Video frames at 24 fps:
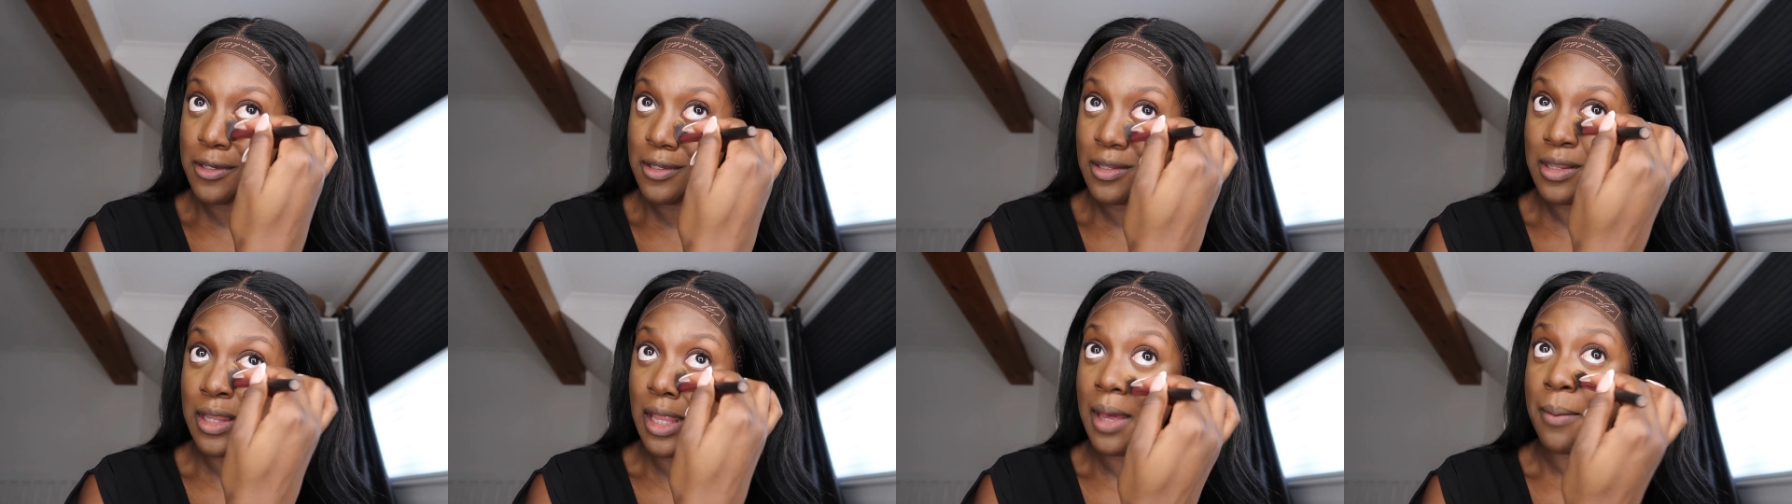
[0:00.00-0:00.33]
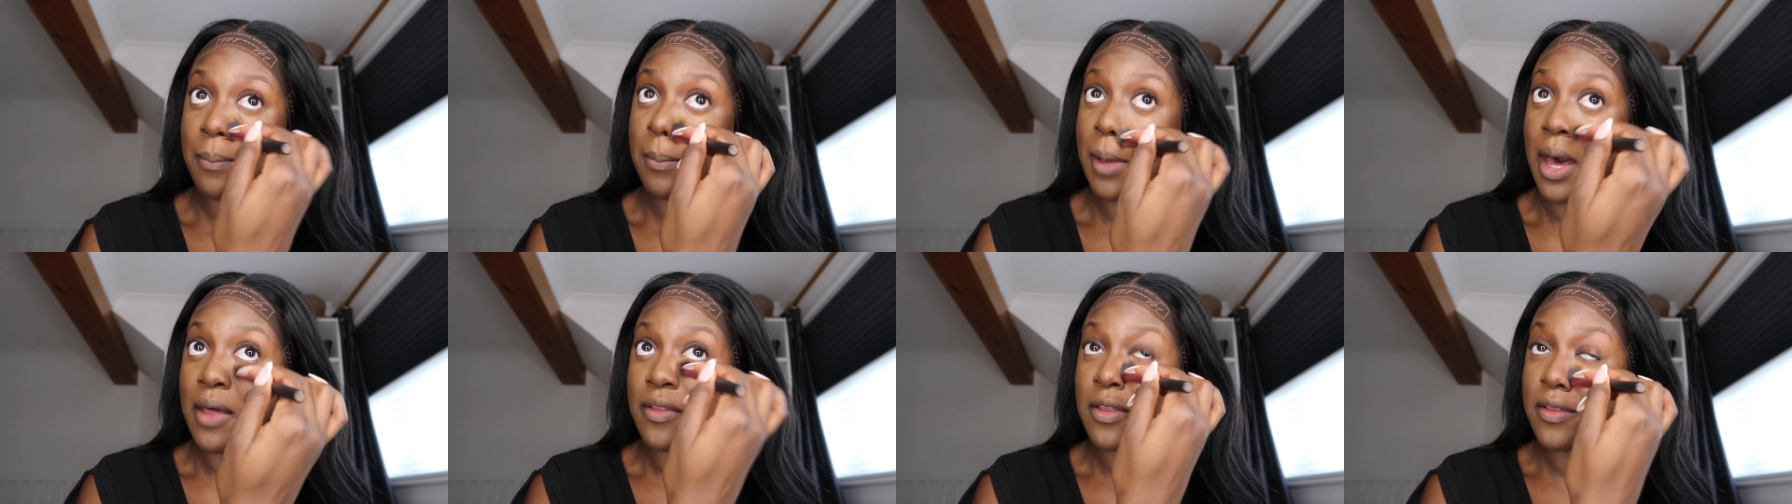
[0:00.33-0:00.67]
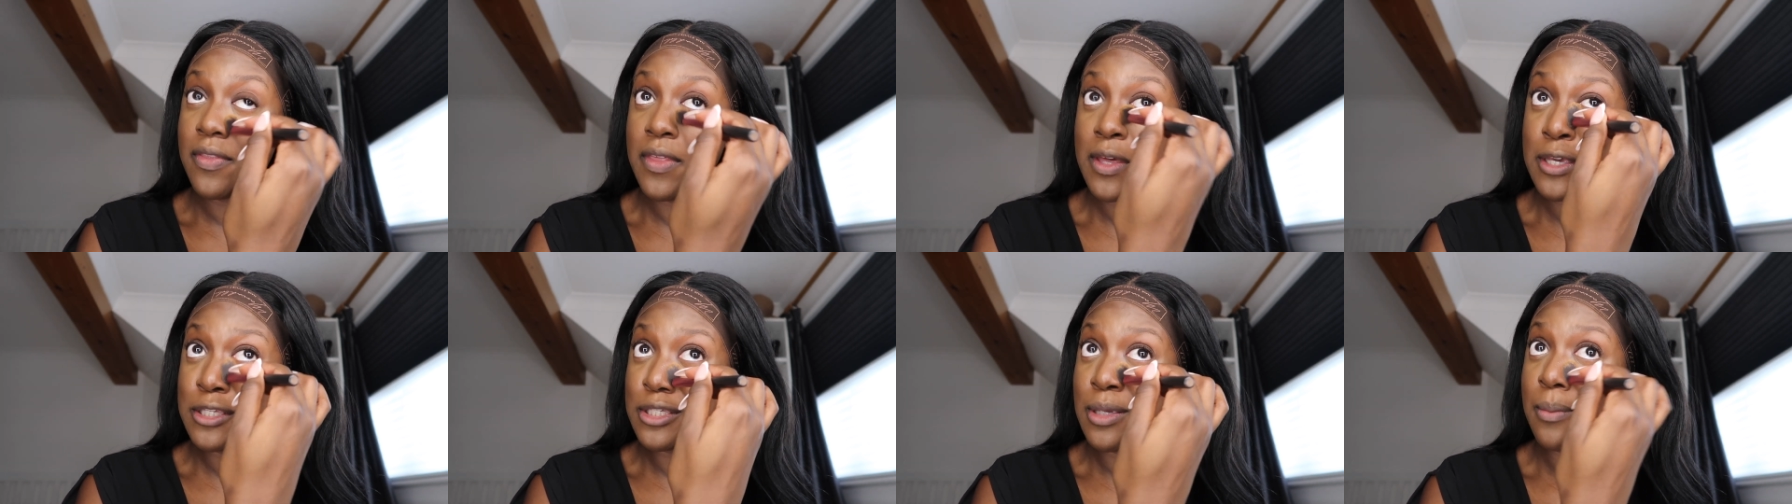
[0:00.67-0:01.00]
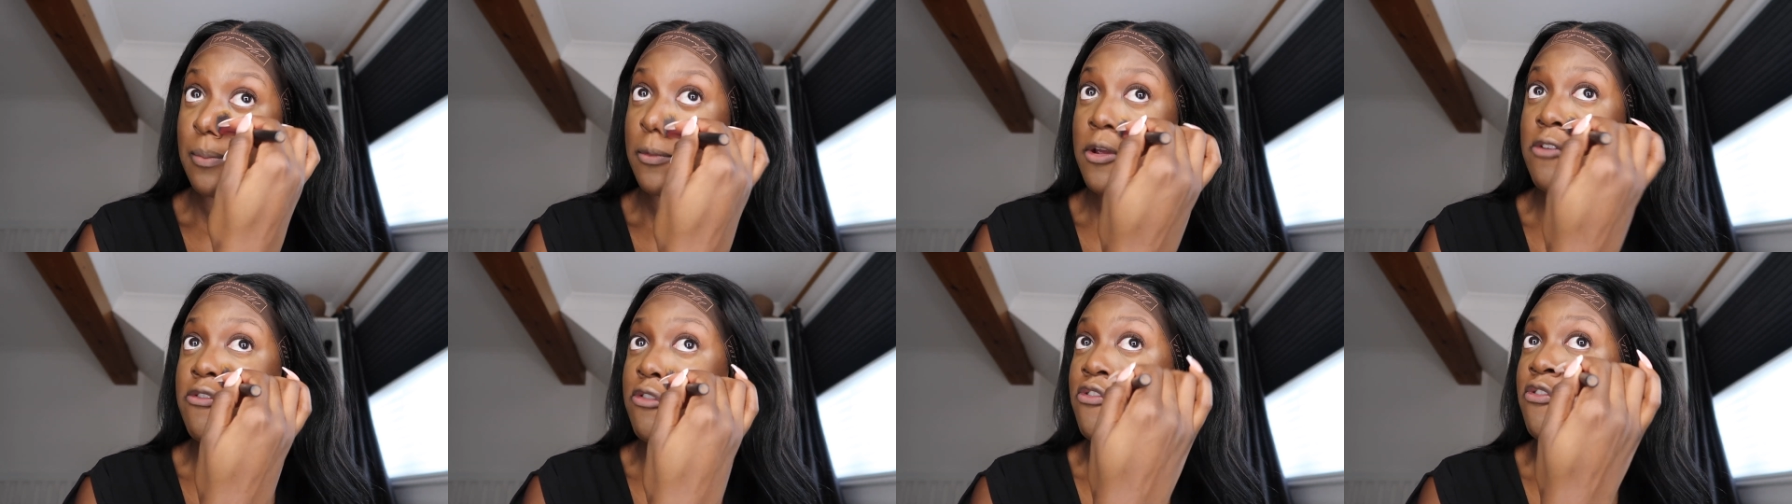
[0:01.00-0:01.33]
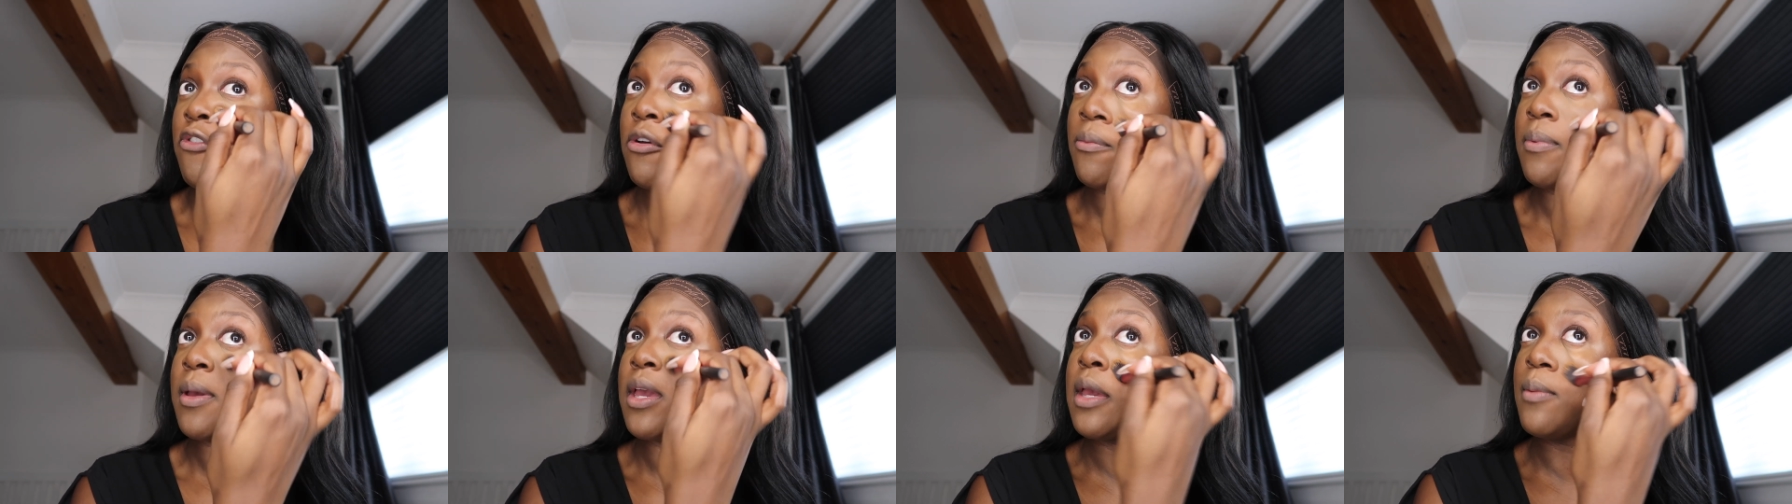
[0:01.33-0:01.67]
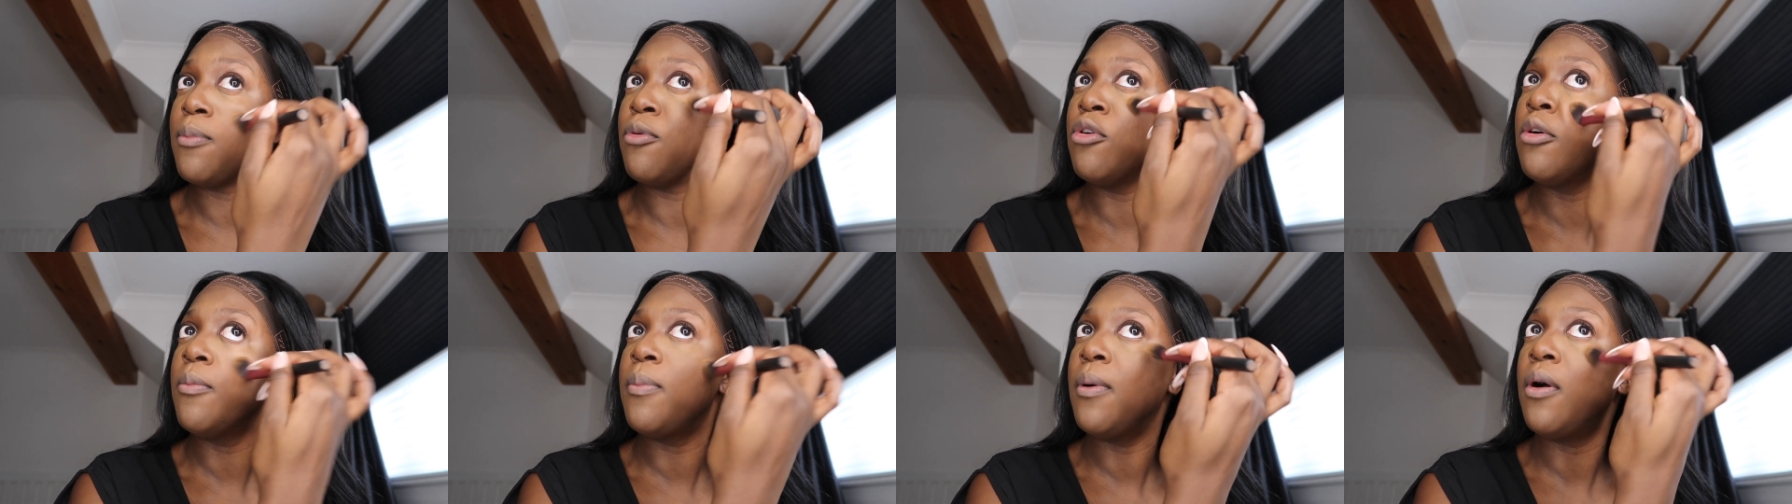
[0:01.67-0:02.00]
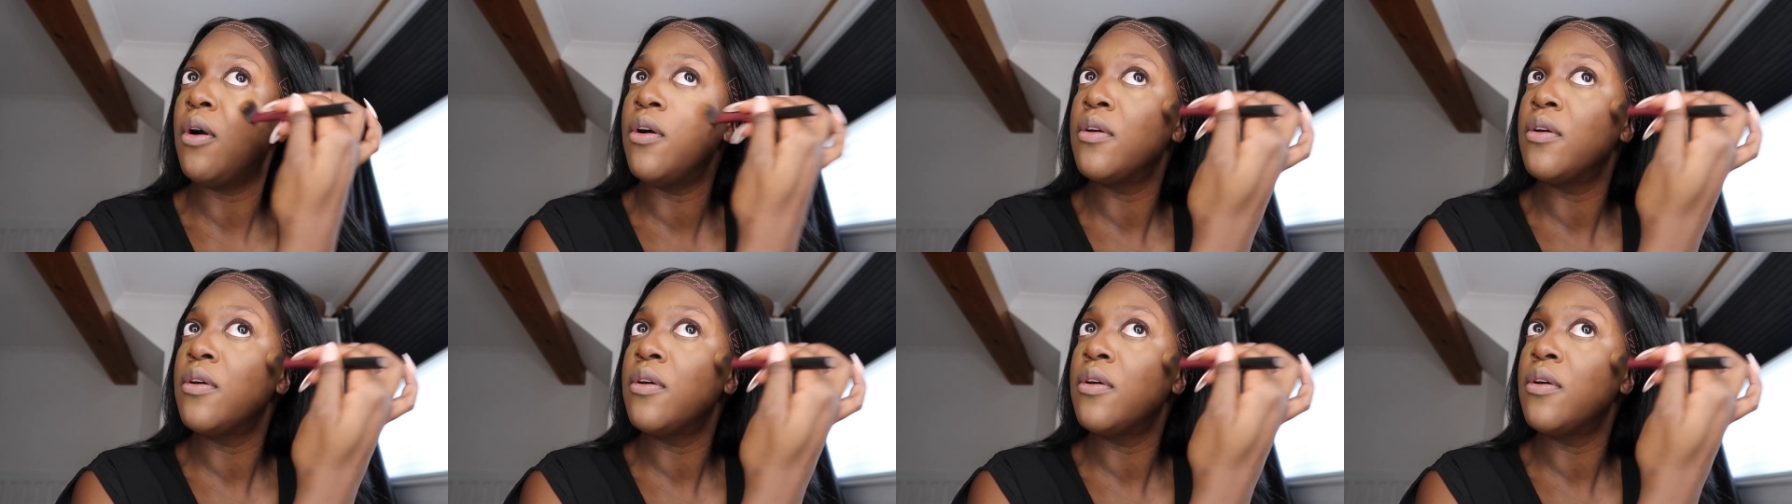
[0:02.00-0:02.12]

like other things are moving for people but